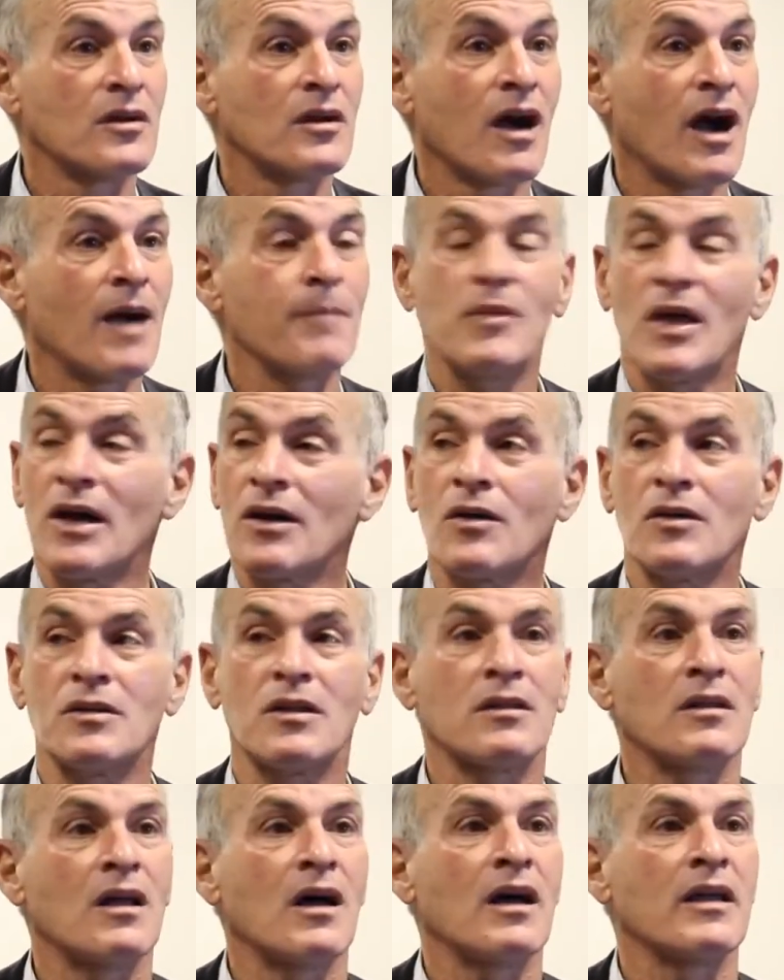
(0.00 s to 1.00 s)
I'm not going to
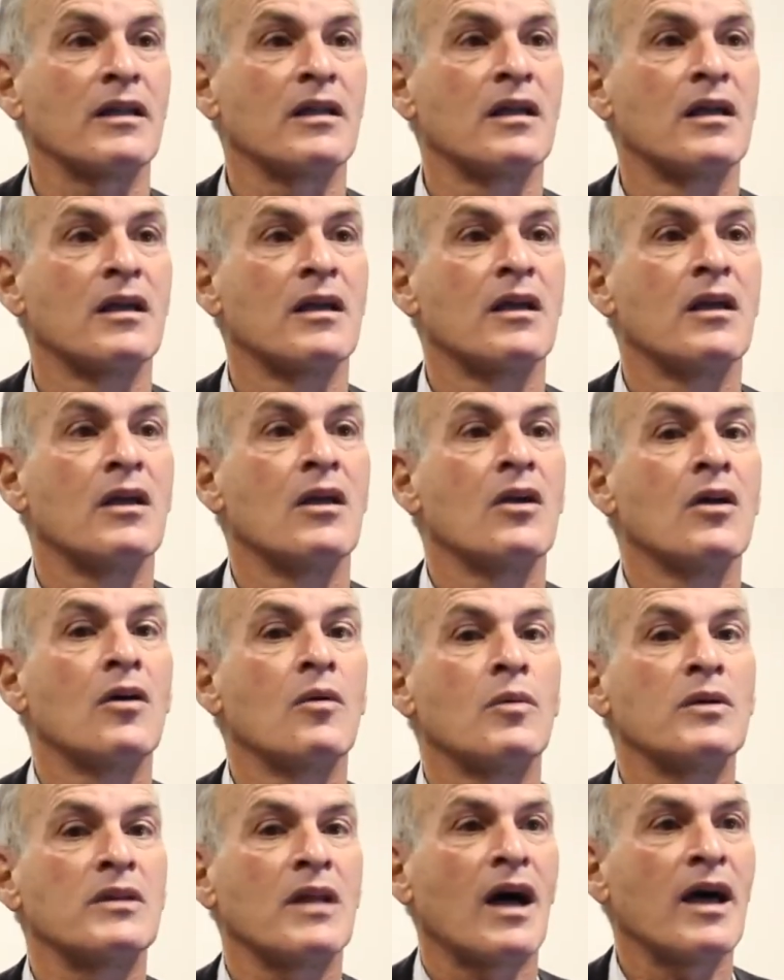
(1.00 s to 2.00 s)
lie.
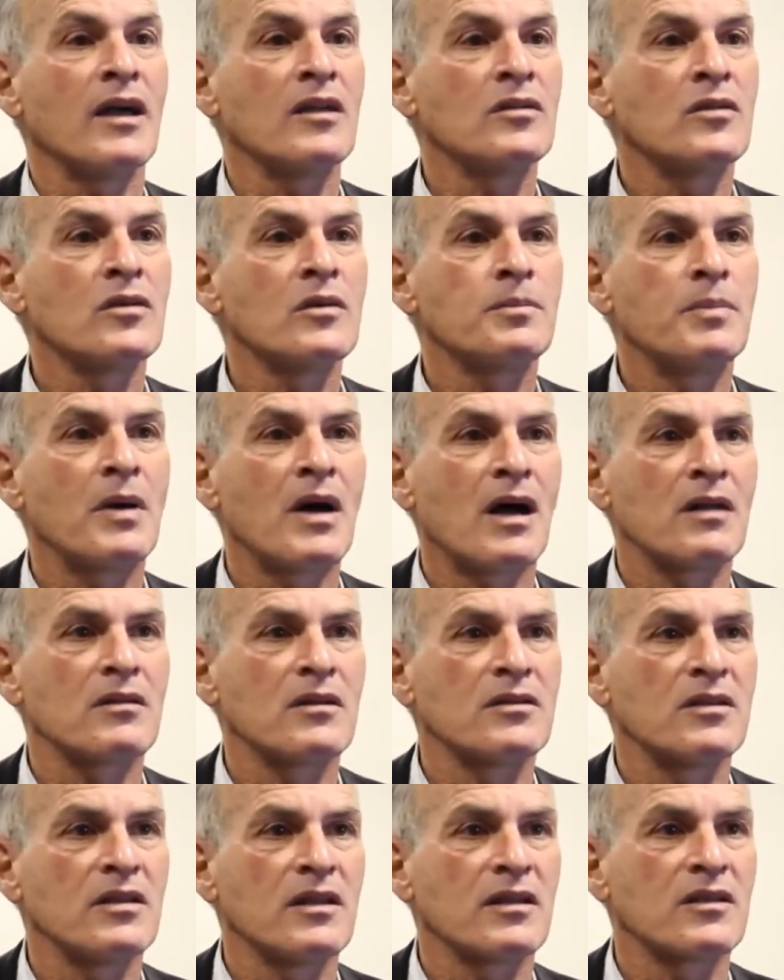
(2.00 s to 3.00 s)
When I do
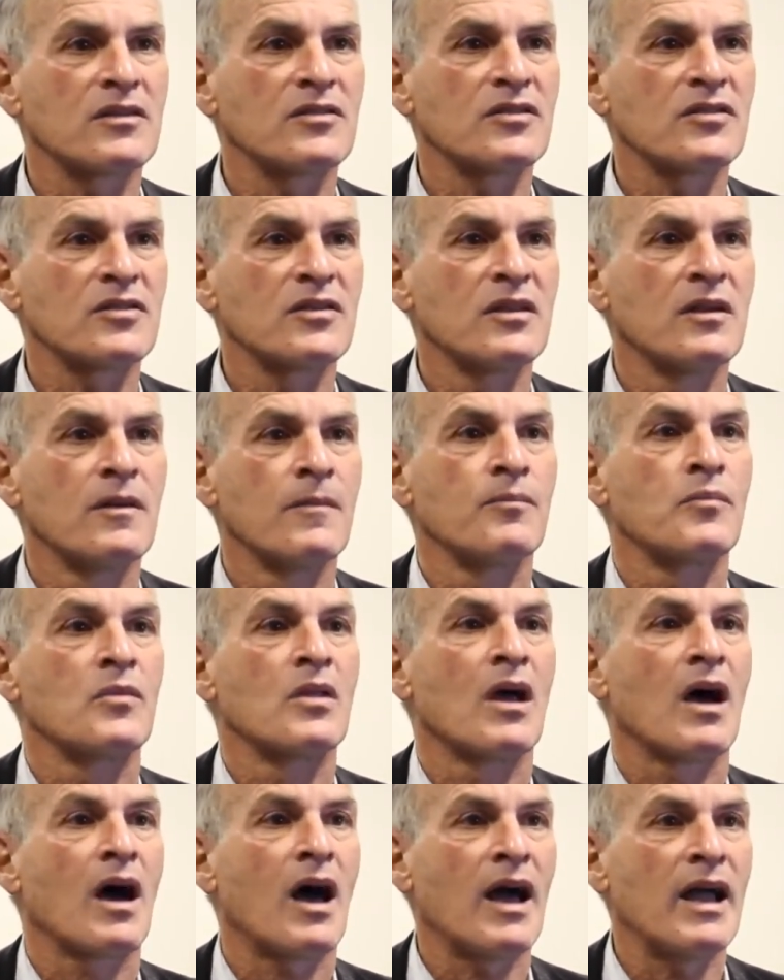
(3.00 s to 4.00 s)
politics,
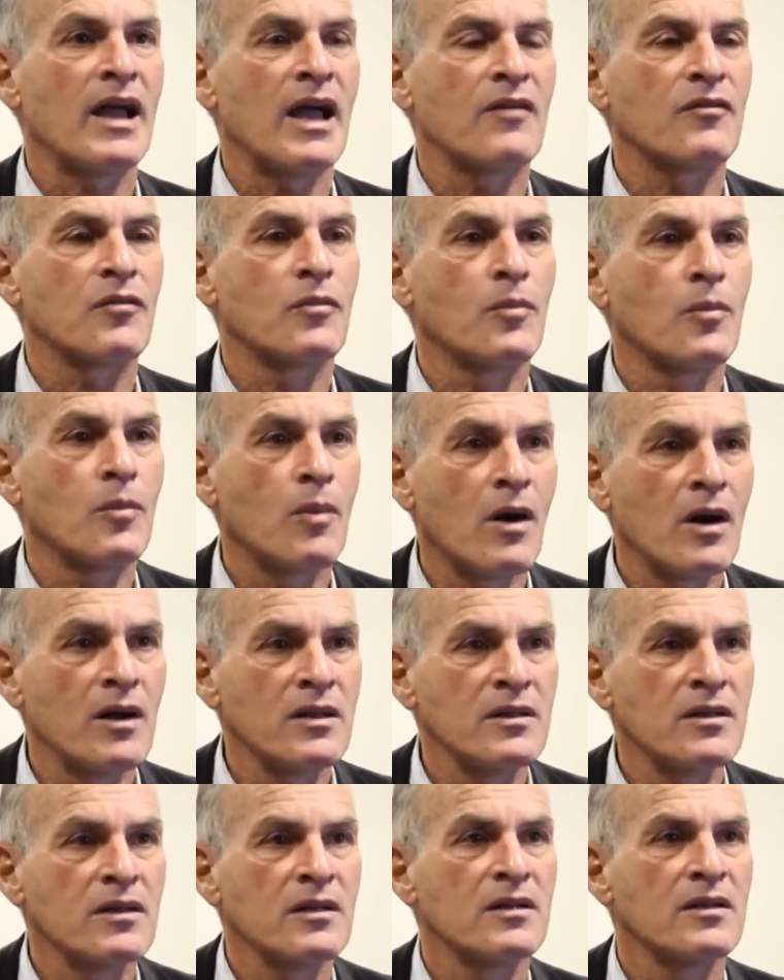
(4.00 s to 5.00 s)
I have
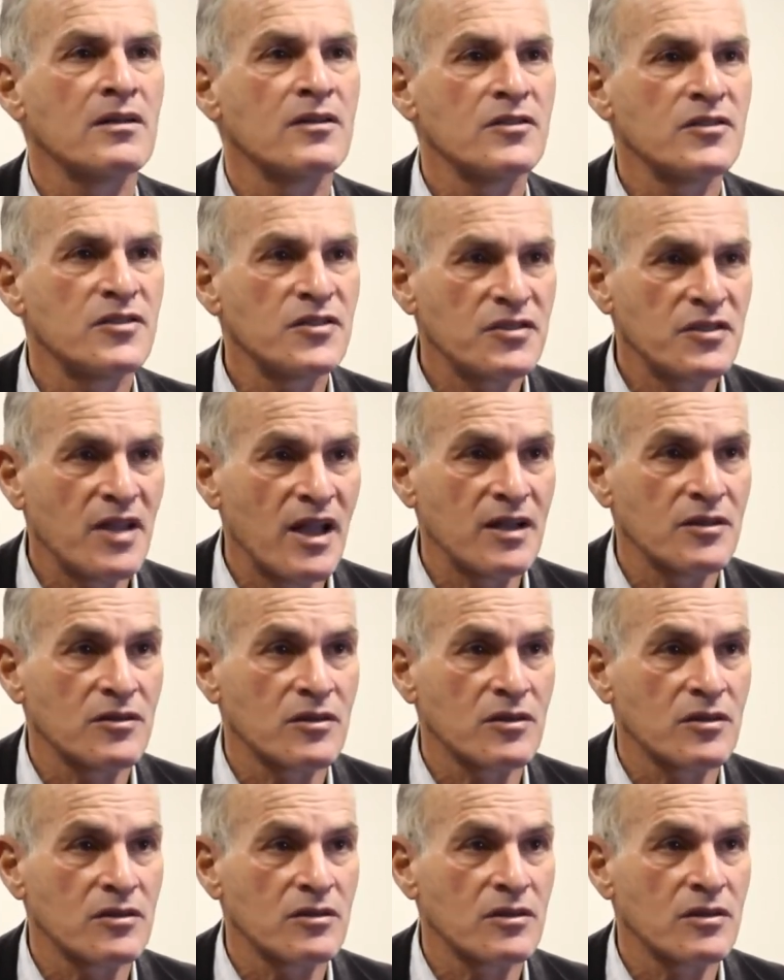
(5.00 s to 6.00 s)
one
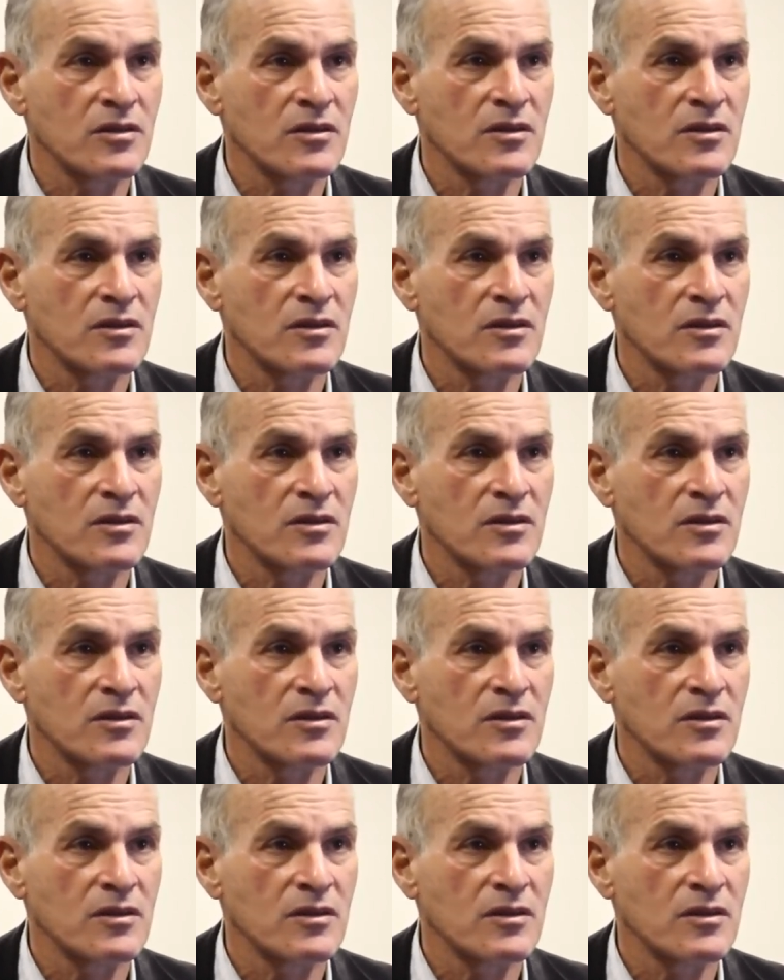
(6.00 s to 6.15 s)
standard.